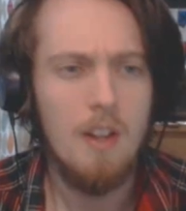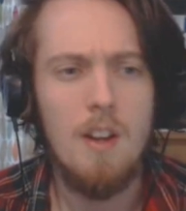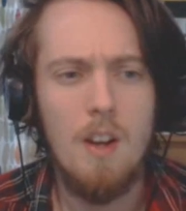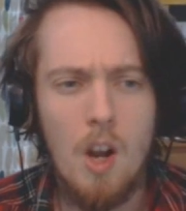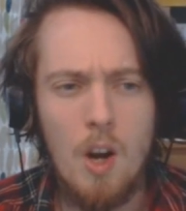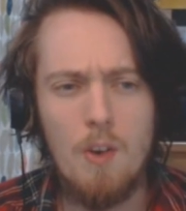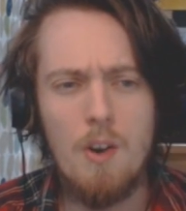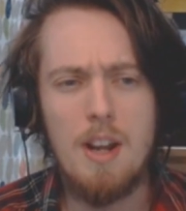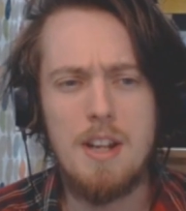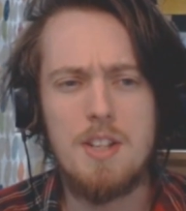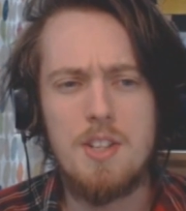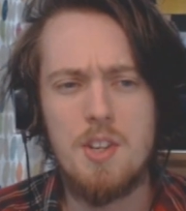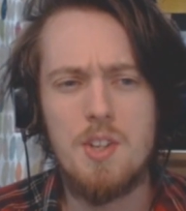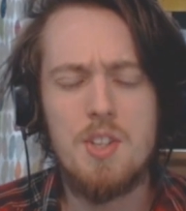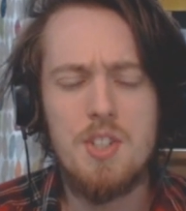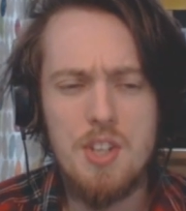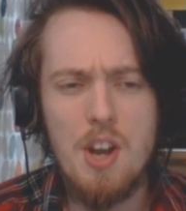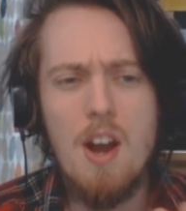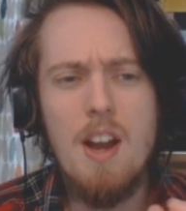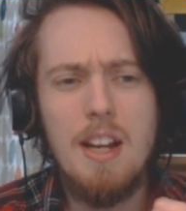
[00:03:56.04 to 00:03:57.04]
Alright, so
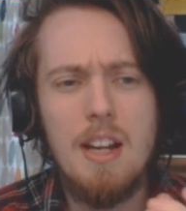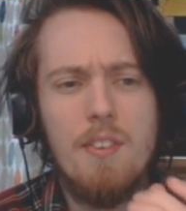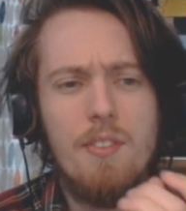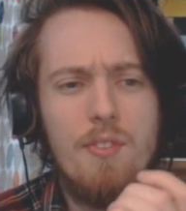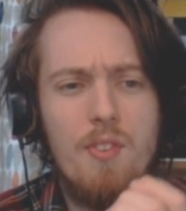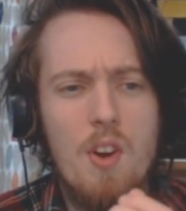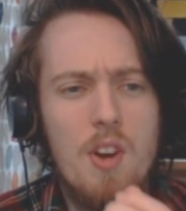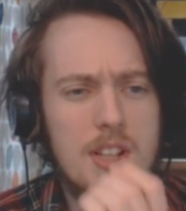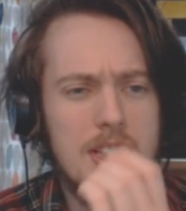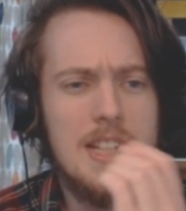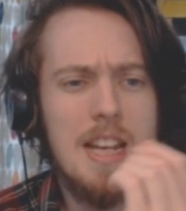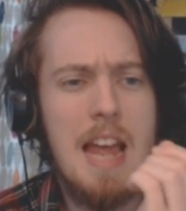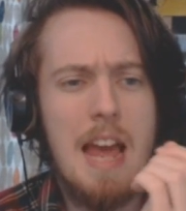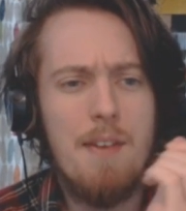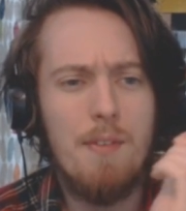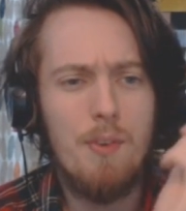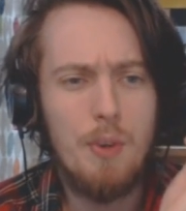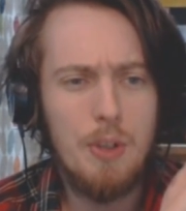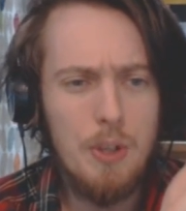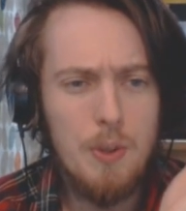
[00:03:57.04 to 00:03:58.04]
starting at first
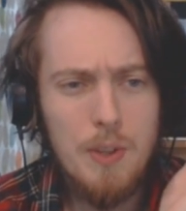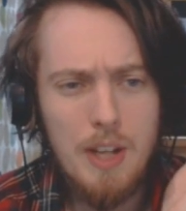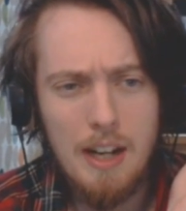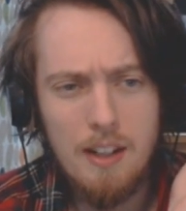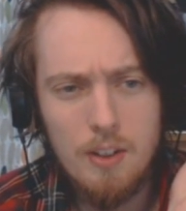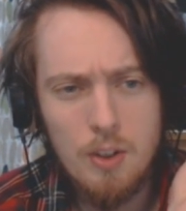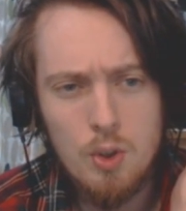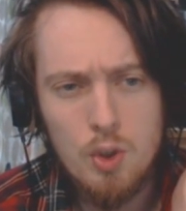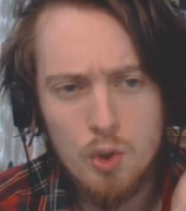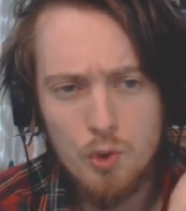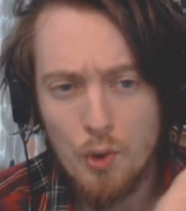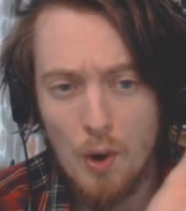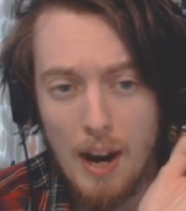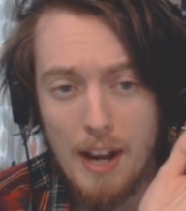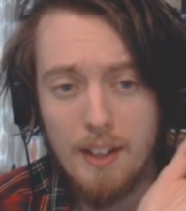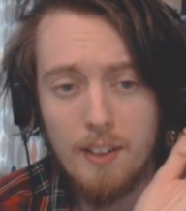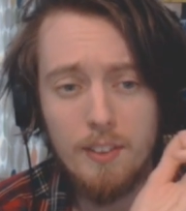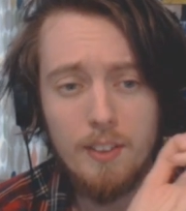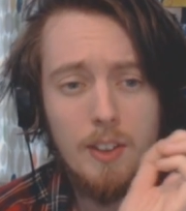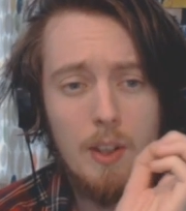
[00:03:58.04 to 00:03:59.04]
level, you gain a
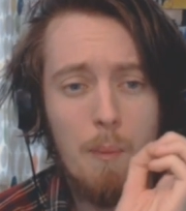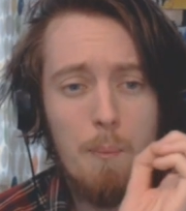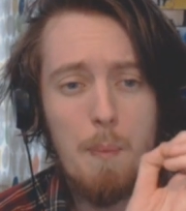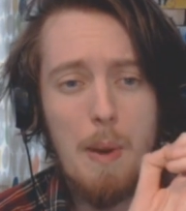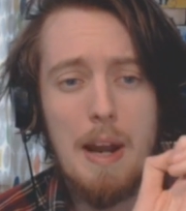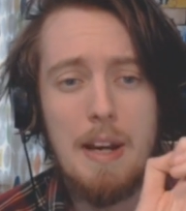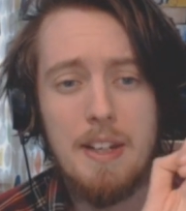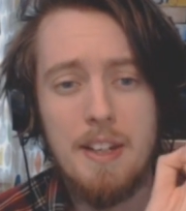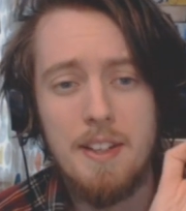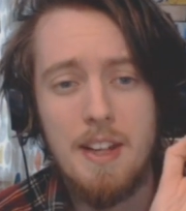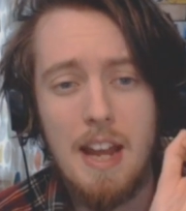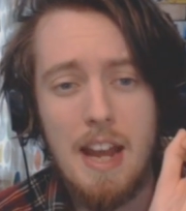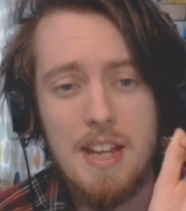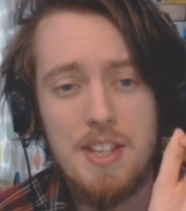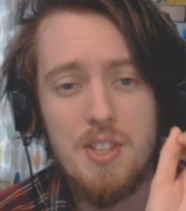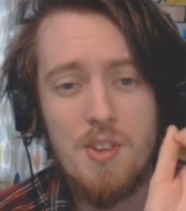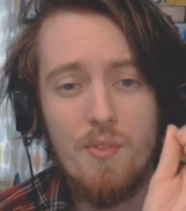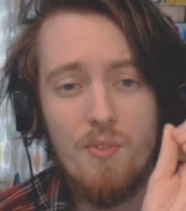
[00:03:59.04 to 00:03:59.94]
dragon companion that has the